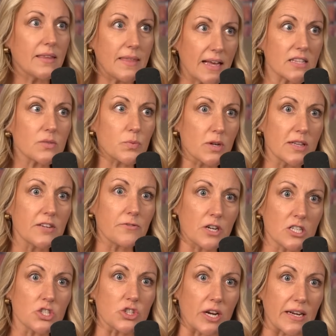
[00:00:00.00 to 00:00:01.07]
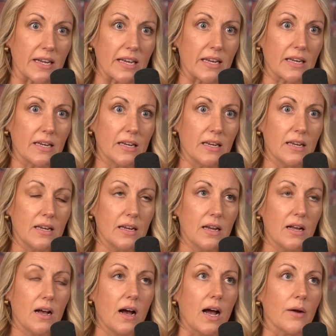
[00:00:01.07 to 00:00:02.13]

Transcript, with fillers: Like, that's really frustrating. Yeah. yeah.